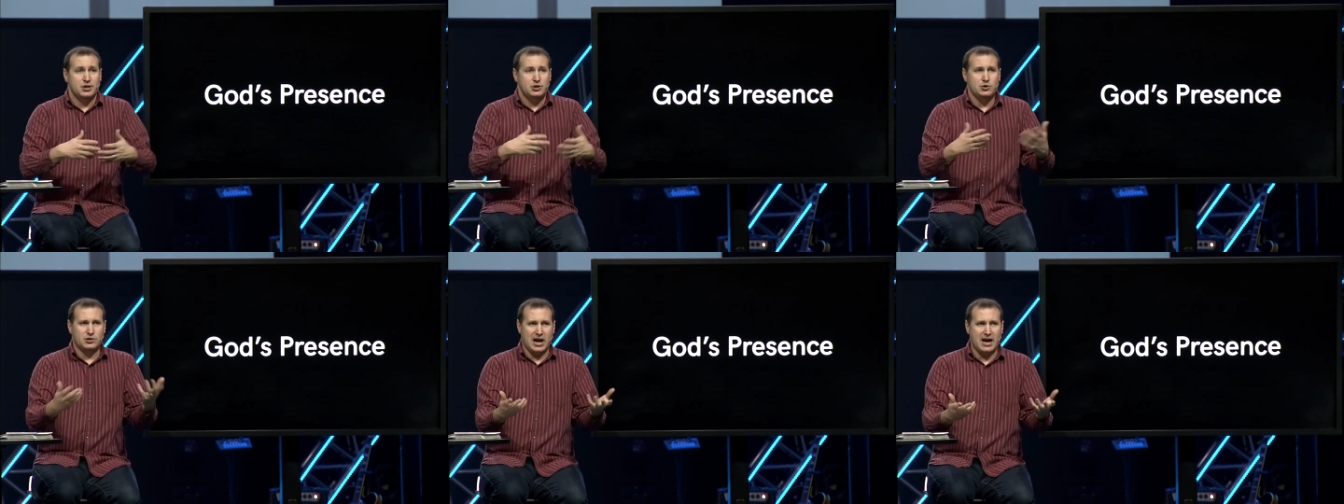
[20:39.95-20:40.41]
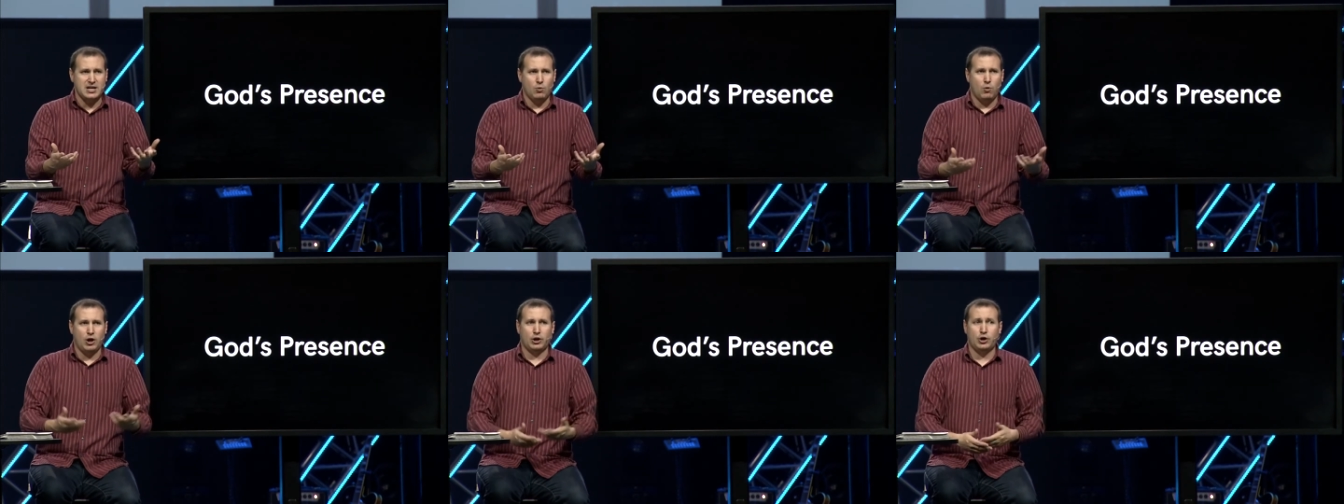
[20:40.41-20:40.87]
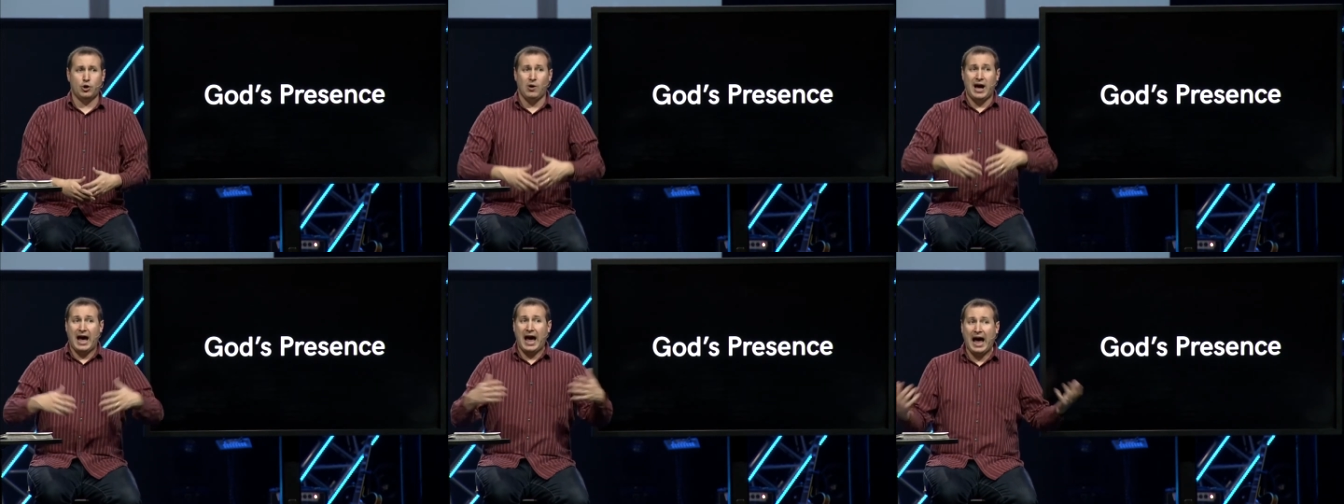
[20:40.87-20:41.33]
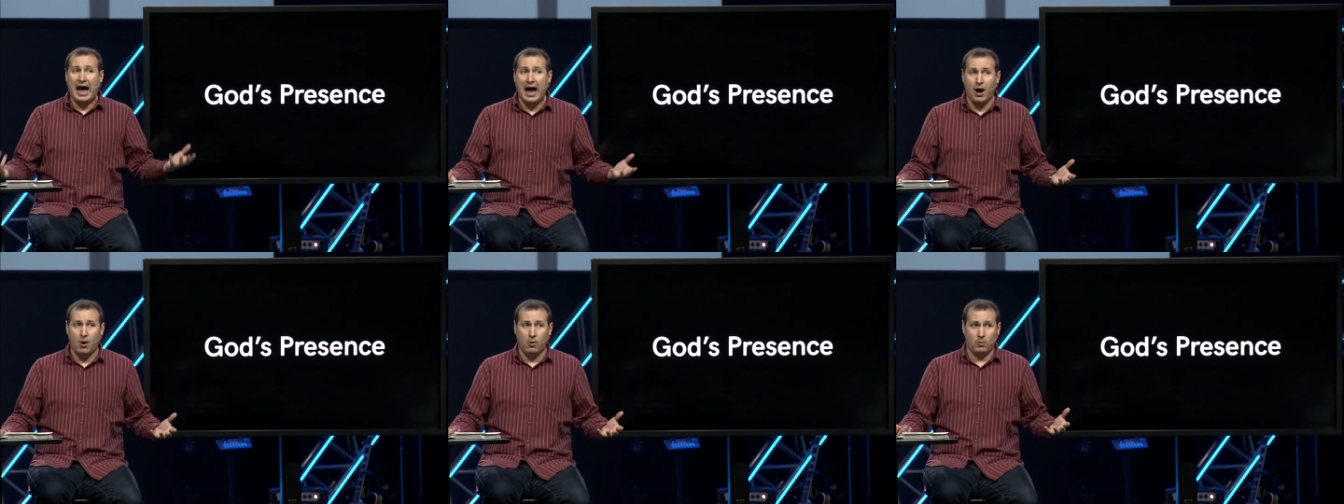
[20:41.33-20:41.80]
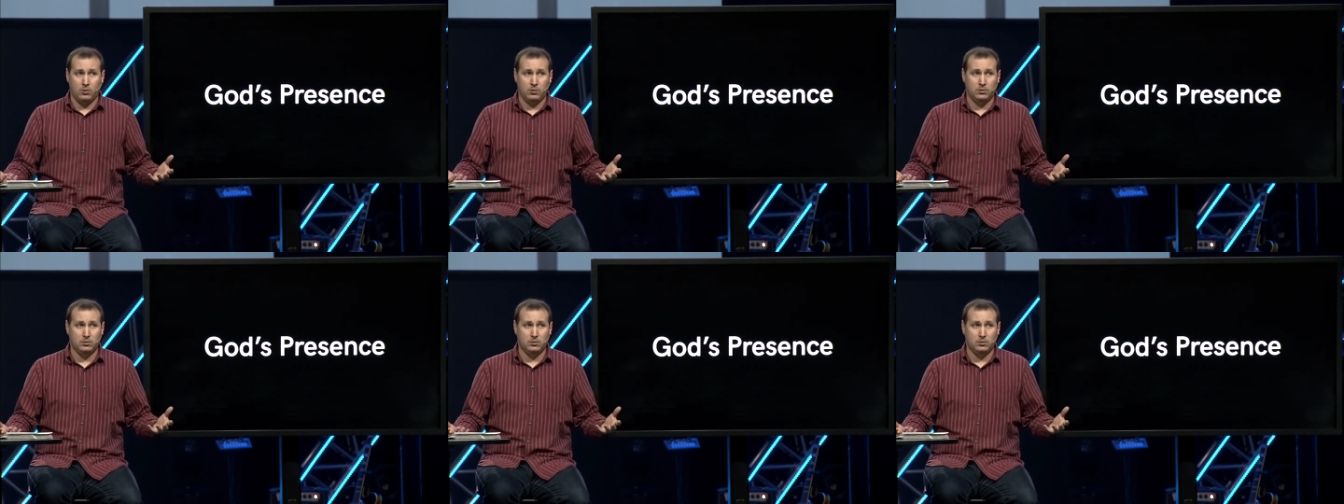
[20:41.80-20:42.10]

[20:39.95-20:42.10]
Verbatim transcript: you kind of want to know how.